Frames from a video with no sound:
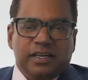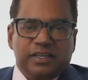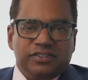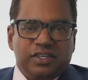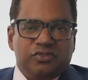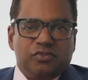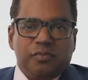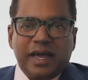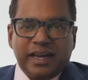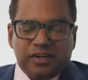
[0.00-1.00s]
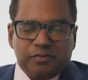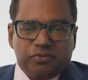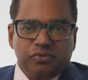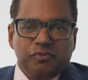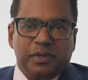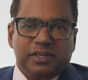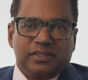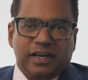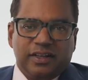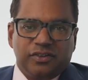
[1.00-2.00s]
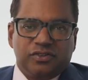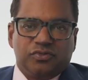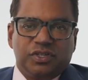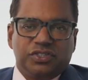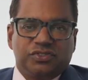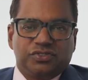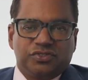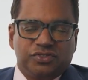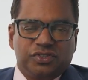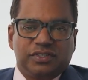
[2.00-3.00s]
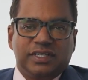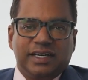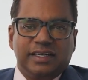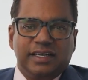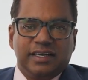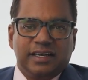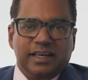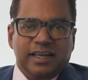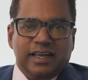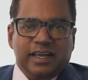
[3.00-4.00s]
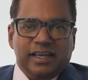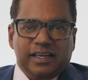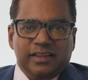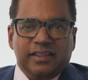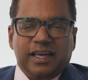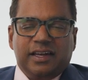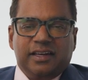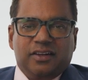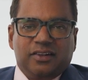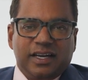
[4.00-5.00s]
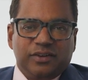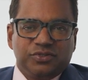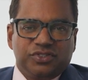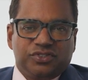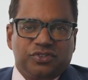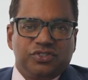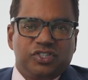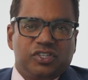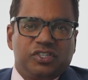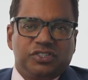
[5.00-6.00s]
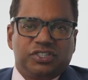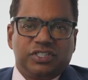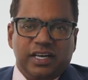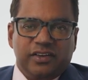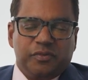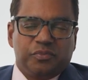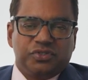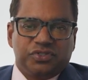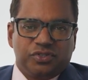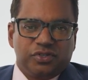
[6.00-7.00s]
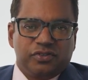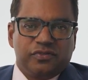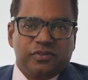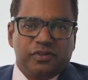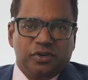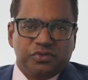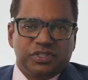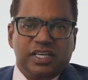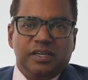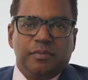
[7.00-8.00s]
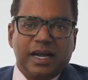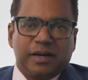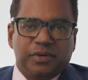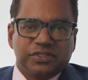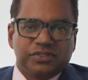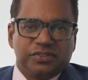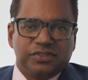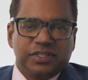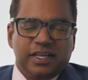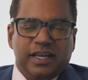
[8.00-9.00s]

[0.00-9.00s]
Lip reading: is a dramatic improvement on the traditional surgical technique in that it allows the surgeon to save and preserve those key back muscles,